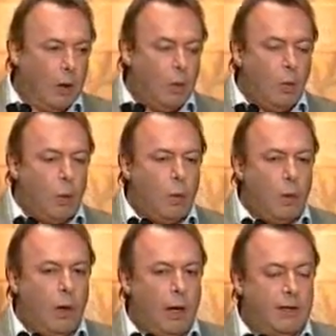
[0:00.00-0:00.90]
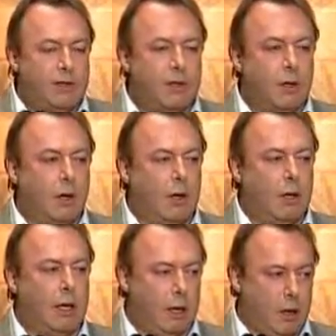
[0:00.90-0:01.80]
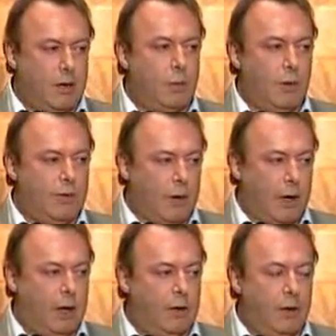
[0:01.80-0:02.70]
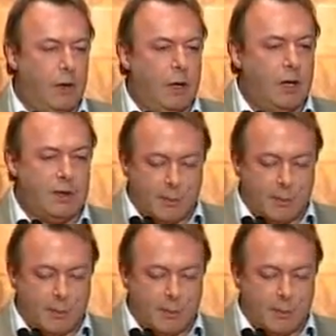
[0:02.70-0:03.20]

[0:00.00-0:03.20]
Well, it's here that we find